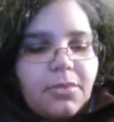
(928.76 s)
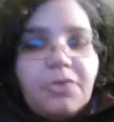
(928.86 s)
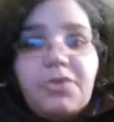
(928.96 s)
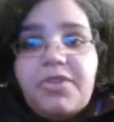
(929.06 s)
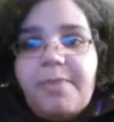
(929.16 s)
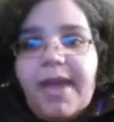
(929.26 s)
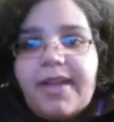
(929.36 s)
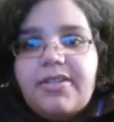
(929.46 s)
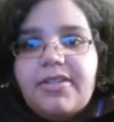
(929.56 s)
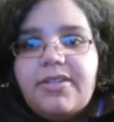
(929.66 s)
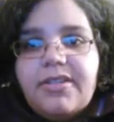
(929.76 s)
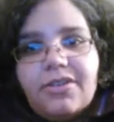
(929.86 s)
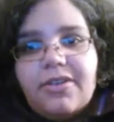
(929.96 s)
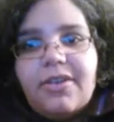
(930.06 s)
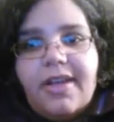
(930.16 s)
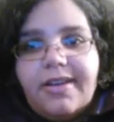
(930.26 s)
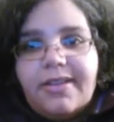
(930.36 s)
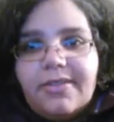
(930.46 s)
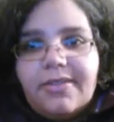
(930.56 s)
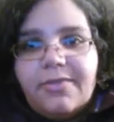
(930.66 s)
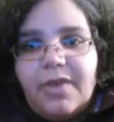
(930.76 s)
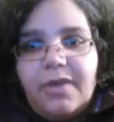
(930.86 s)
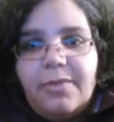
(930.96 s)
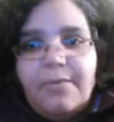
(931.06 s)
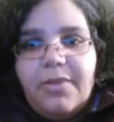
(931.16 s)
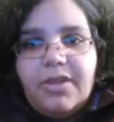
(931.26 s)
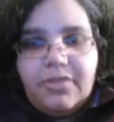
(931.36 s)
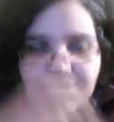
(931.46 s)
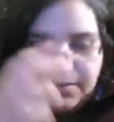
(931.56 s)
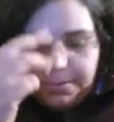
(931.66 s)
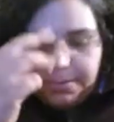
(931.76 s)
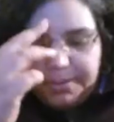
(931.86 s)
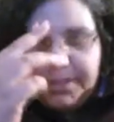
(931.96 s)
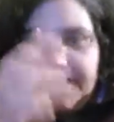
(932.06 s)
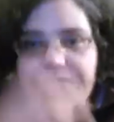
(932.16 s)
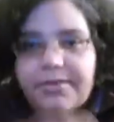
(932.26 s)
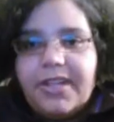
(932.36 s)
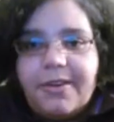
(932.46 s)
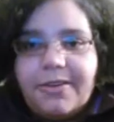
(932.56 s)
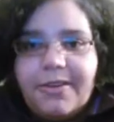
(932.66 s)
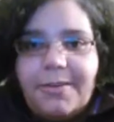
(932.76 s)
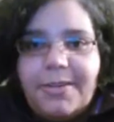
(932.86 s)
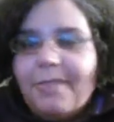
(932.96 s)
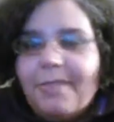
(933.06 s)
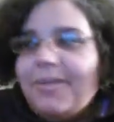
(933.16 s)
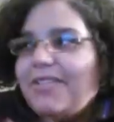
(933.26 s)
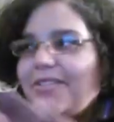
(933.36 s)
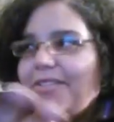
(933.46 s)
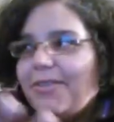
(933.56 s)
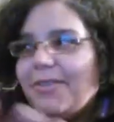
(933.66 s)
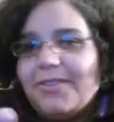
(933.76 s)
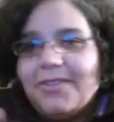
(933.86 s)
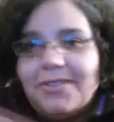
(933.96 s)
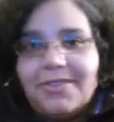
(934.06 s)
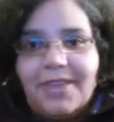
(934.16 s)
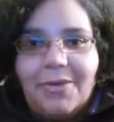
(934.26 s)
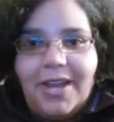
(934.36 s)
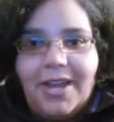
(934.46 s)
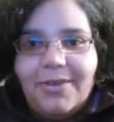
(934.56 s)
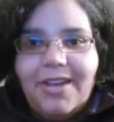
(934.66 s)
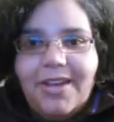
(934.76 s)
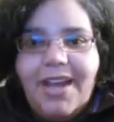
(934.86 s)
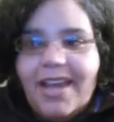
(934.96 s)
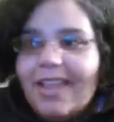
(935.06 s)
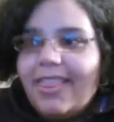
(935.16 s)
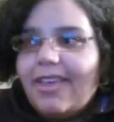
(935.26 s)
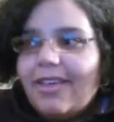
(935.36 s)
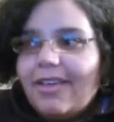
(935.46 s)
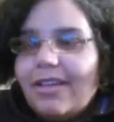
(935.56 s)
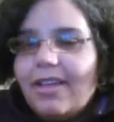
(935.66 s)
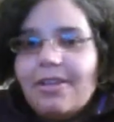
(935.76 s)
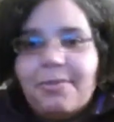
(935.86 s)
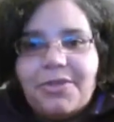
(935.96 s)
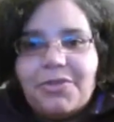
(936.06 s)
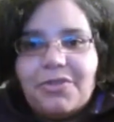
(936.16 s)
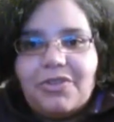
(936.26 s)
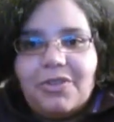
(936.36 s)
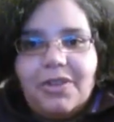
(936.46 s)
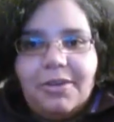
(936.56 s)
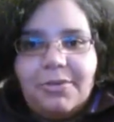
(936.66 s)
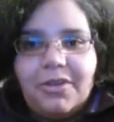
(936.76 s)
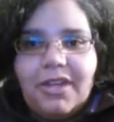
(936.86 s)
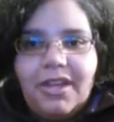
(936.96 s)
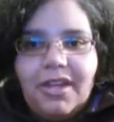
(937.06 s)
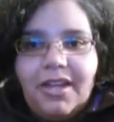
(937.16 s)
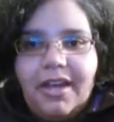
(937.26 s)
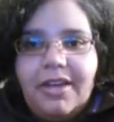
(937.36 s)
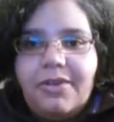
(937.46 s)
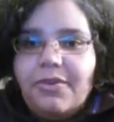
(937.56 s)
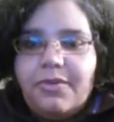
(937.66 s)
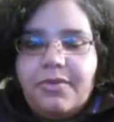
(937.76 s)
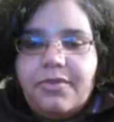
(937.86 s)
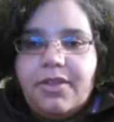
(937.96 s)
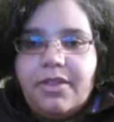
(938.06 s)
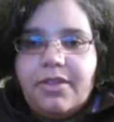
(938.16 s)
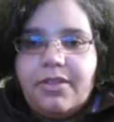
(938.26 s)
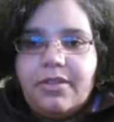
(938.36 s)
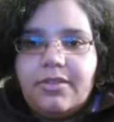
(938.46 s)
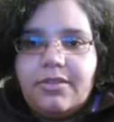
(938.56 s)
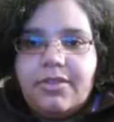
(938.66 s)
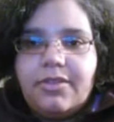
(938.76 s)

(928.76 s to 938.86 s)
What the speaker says: respect because Sherlock is a very much beloved character. I mean, how many series is out now? I think Elementary's still out. I don't know if like the